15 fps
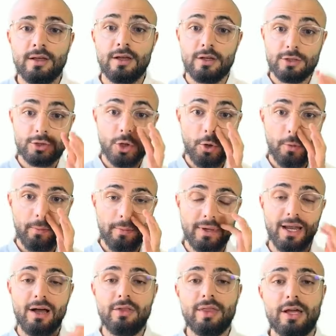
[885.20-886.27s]
So
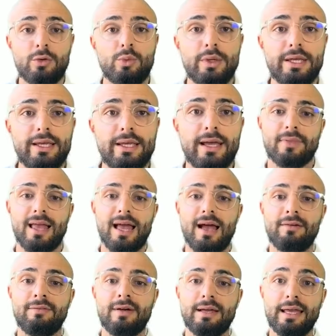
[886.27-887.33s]
now that we
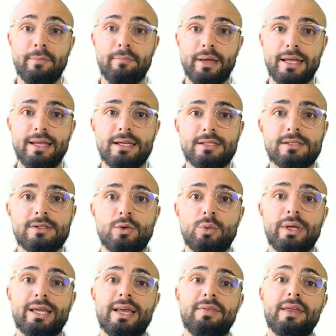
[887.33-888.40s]
have embeddings, we
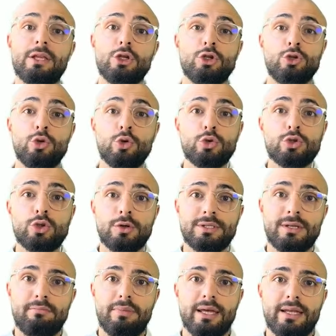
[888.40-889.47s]
can then use those
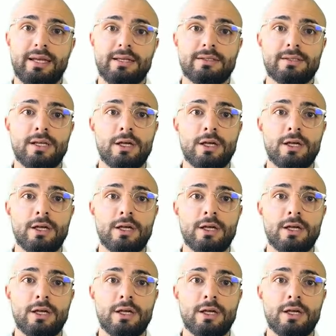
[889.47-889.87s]
embeddings